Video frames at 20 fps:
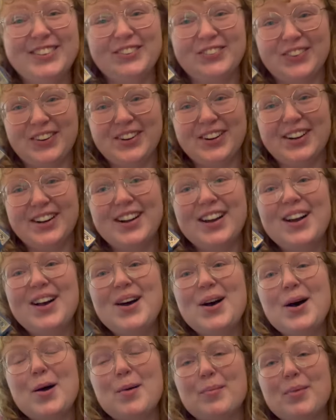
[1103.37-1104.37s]
for
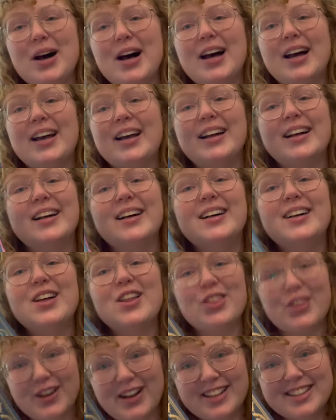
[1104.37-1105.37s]
my
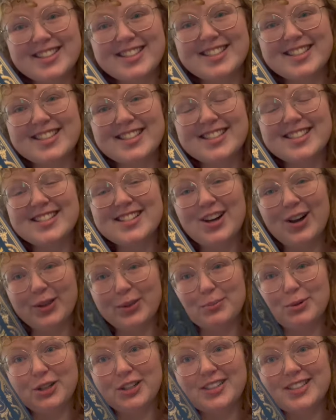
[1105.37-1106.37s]
thoughts on
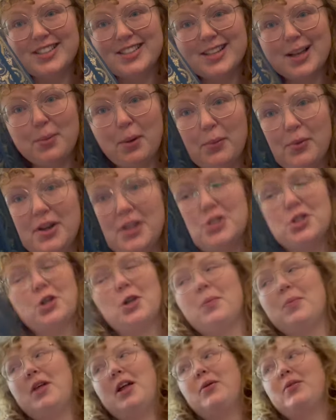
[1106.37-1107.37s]
the books in my reading
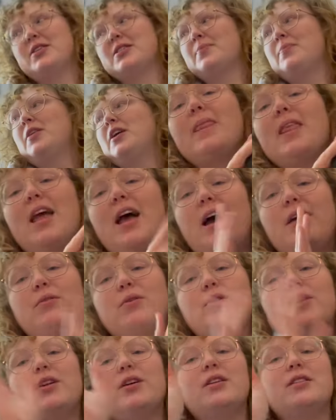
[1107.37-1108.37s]
journal. Anyways, I
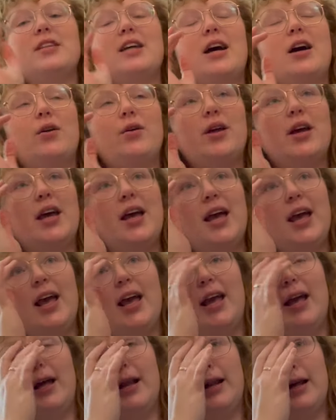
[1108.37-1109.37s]
wrote it all down
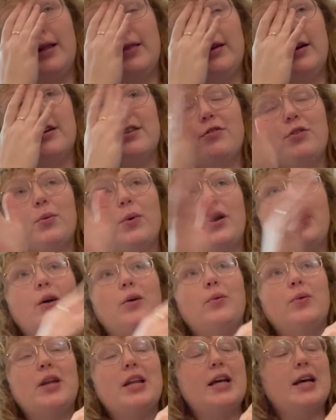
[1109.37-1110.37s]
and in there if you want to go
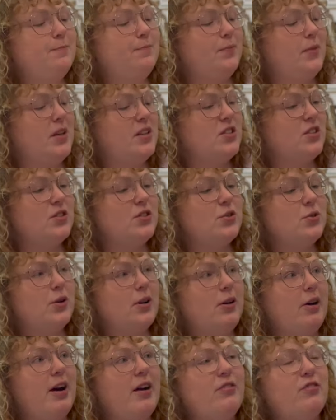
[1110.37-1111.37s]
read it, it's on
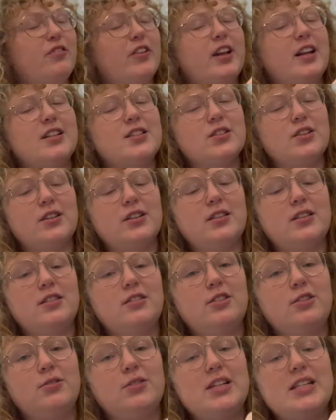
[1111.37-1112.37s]
Storygraph and it's on
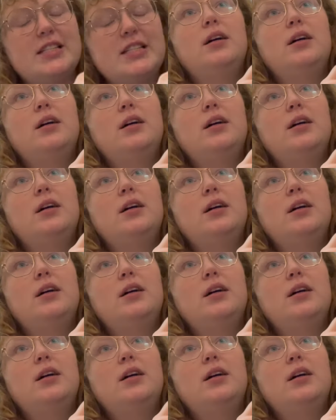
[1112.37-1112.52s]
Goodreads.